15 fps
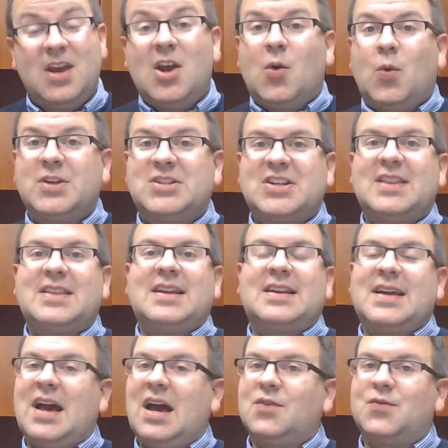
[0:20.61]
We said that
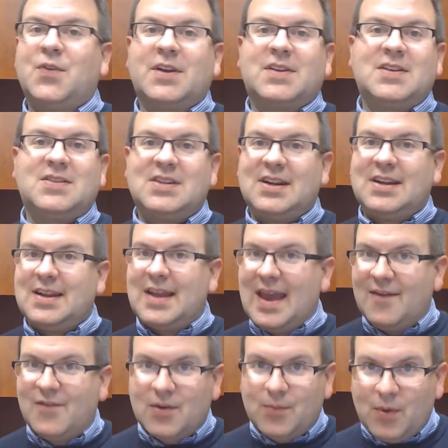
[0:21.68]
conflict is an
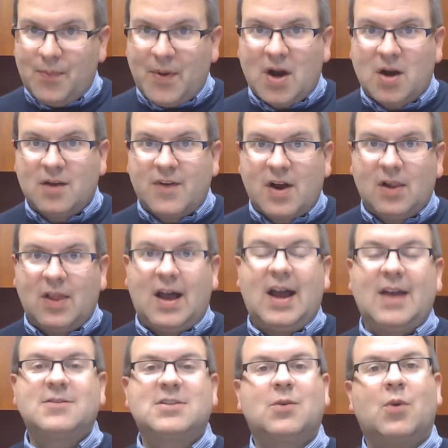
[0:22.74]
inevitable part of our
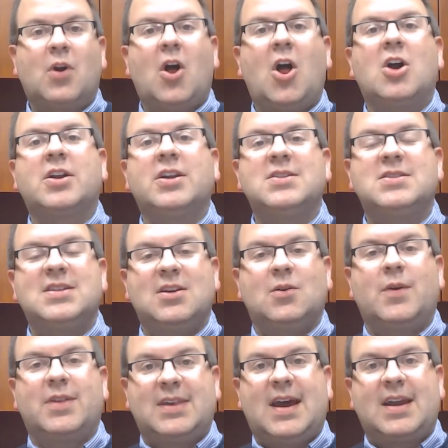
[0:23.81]
lives, that we're all going to deal
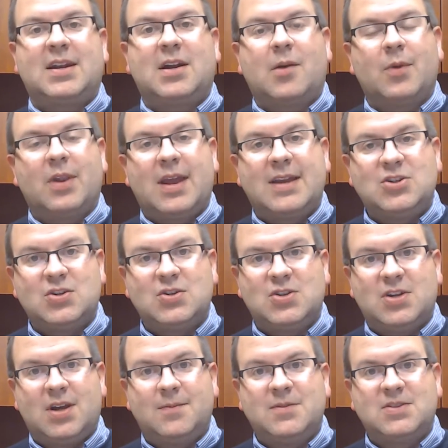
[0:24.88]
with that in our
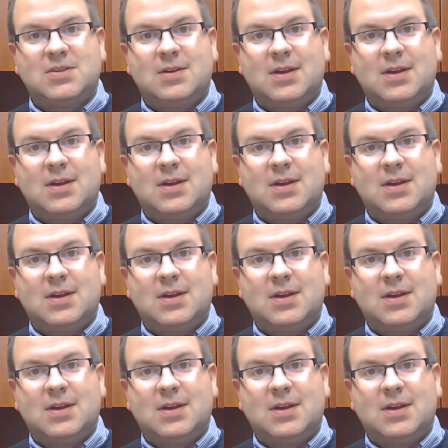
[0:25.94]
relationships,